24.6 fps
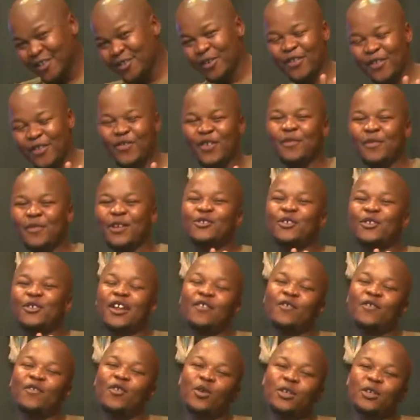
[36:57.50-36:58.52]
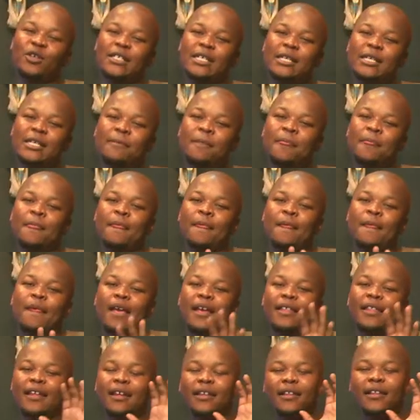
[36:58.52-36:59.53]
So the females don't have horns,
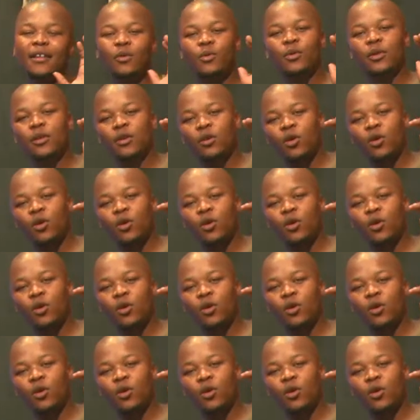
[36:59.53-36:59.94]
and then they will